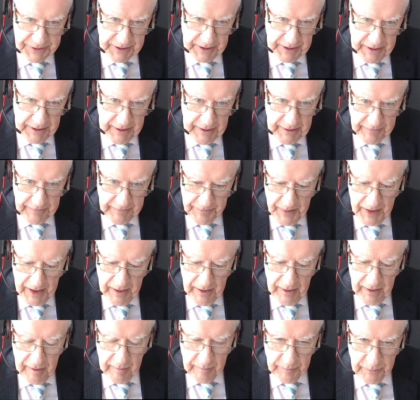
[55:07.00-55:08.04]
saying,
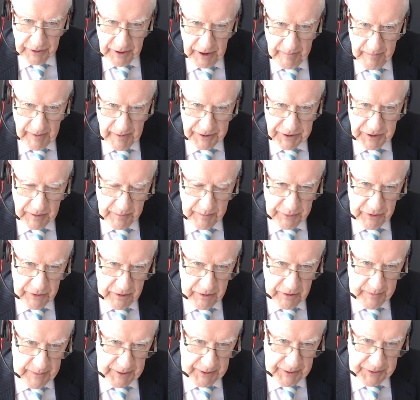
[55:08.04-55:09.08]
pretty much a
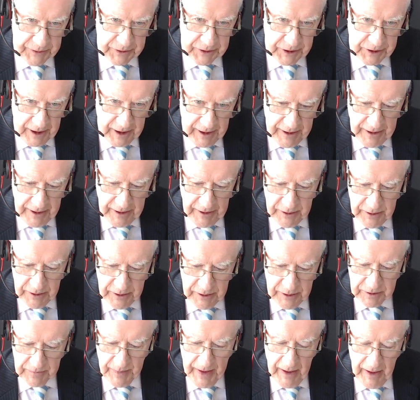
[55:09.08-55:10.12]
permanent
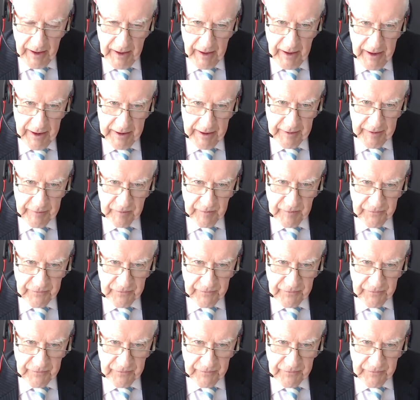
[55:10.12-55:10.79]
change. And it